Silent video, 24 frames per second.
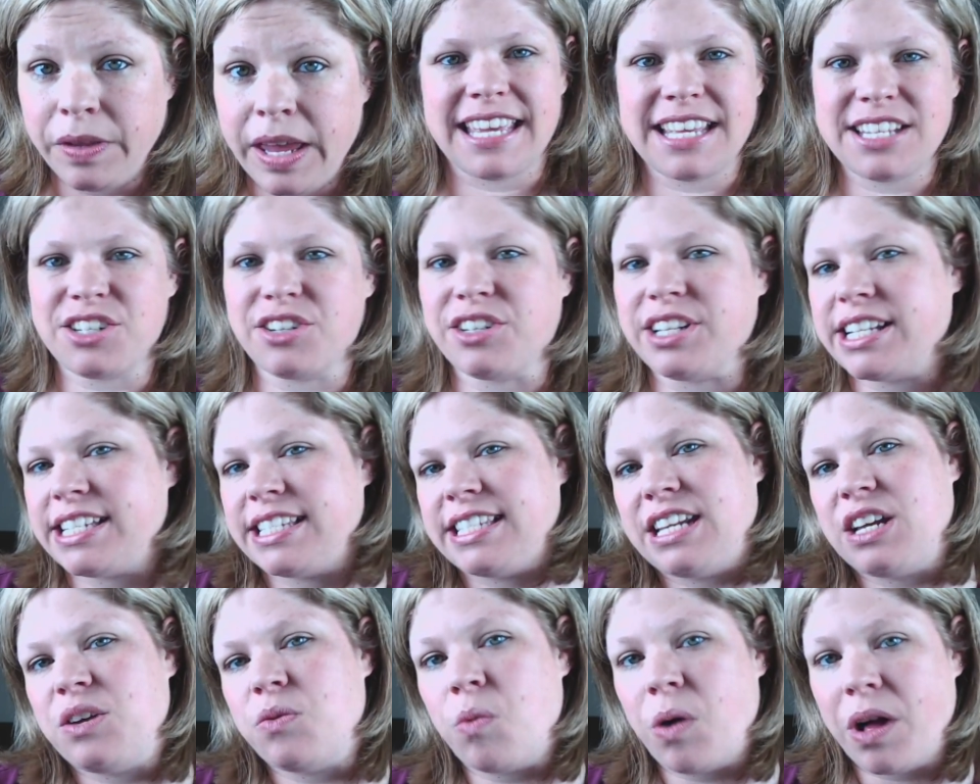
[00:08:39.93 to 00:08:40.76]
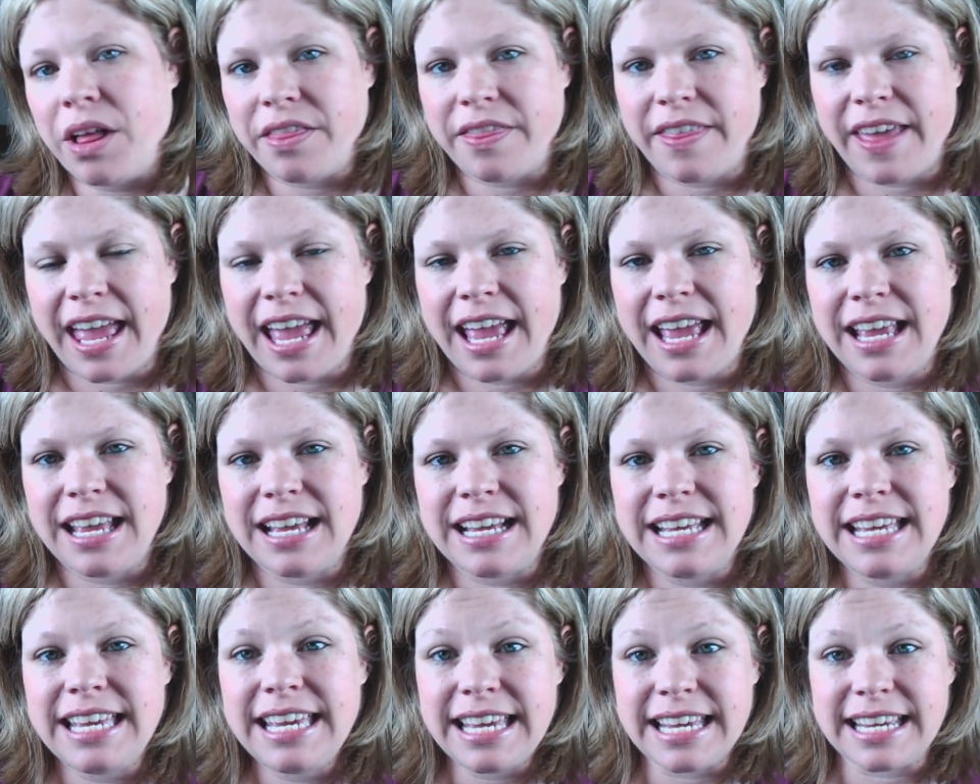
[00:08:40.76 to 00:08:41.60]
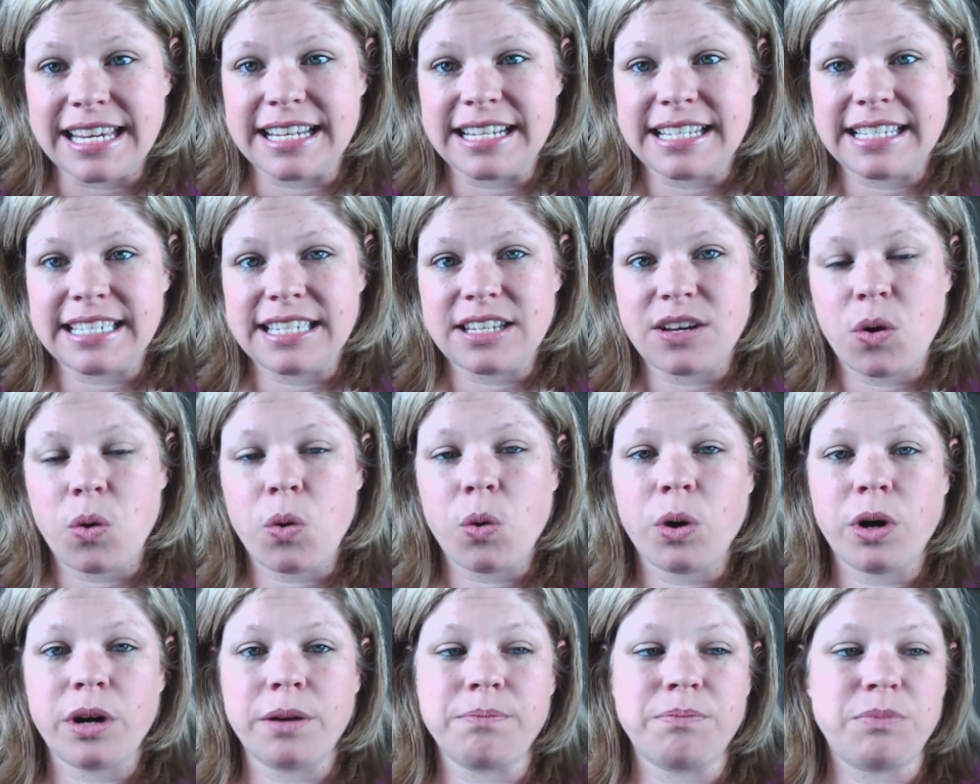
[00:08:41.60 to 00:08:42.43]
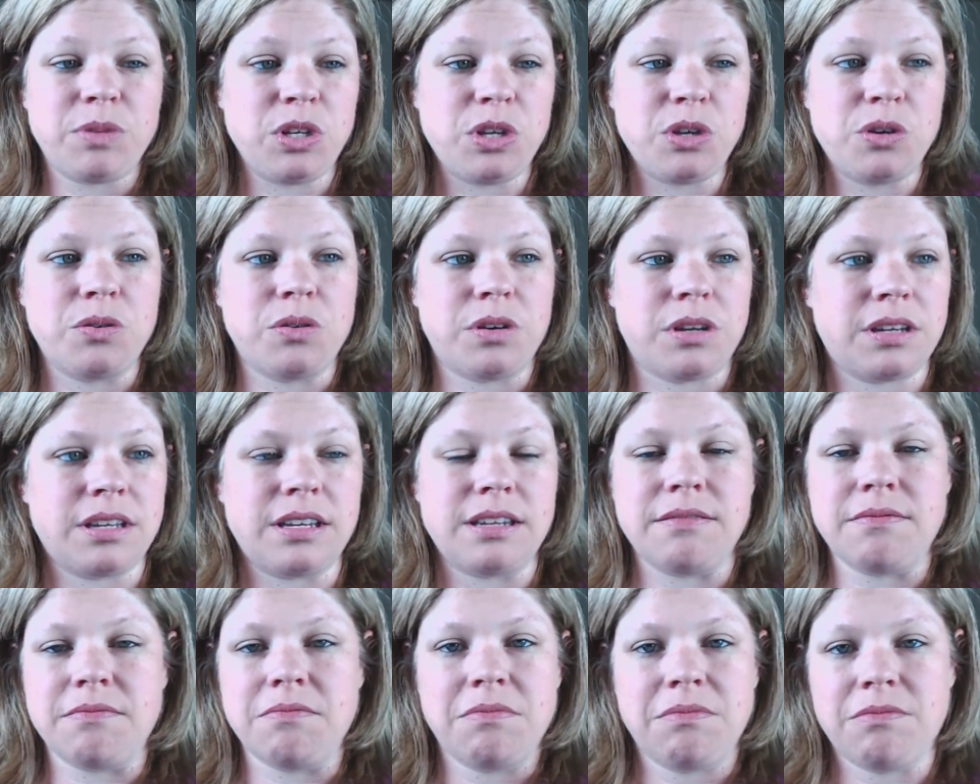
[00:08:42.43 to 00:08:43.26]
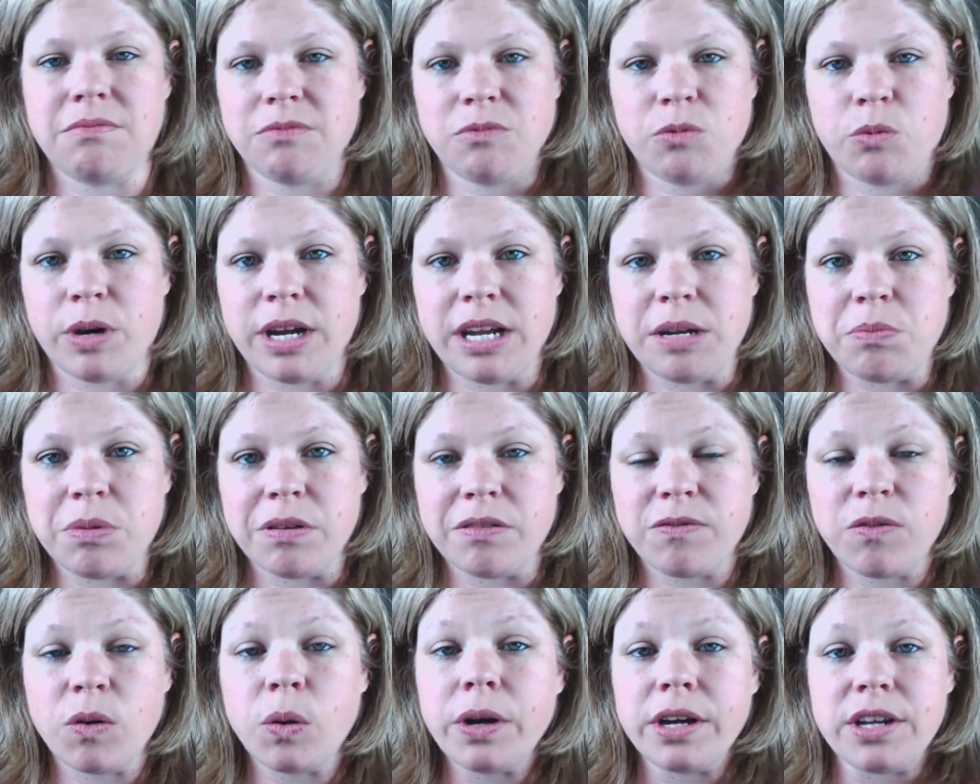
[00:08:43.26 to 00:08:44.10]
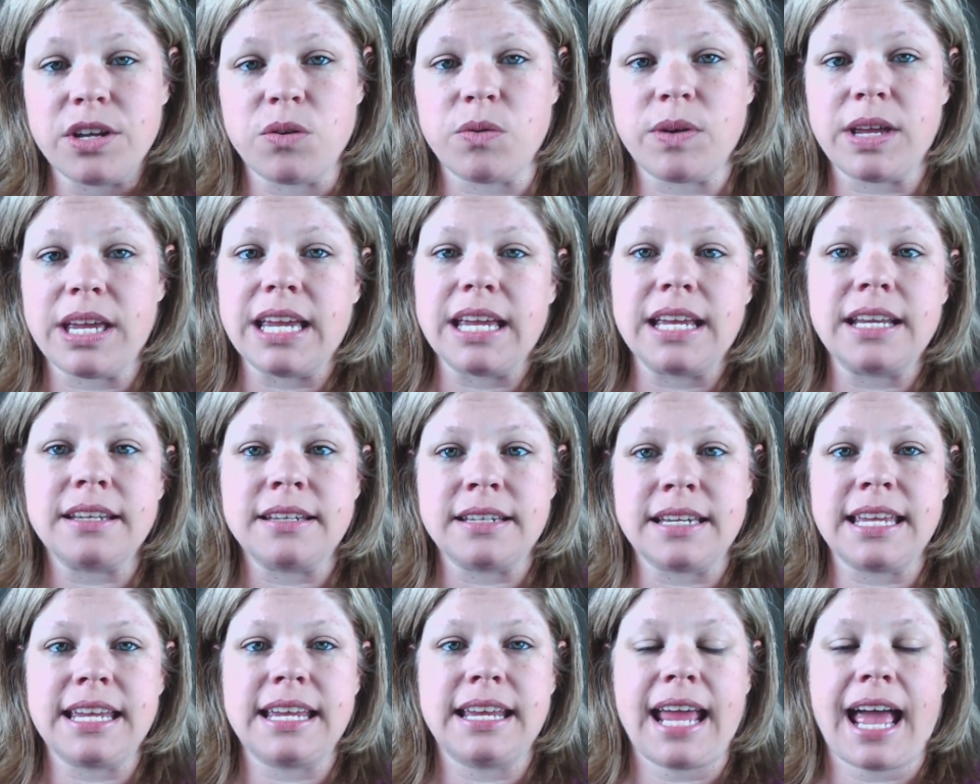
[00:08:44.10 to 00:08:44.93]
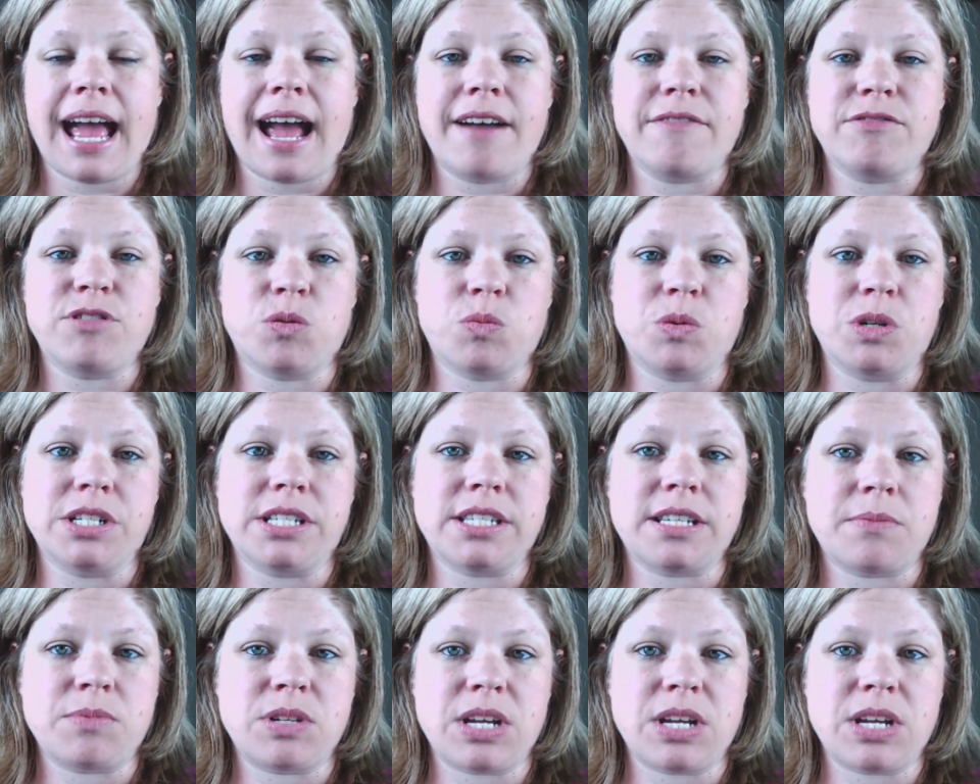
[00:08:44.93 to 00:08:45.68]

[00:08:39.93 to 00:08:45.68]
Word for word: The kids are listening while they eat, or you can read before you eat and eat afterwards.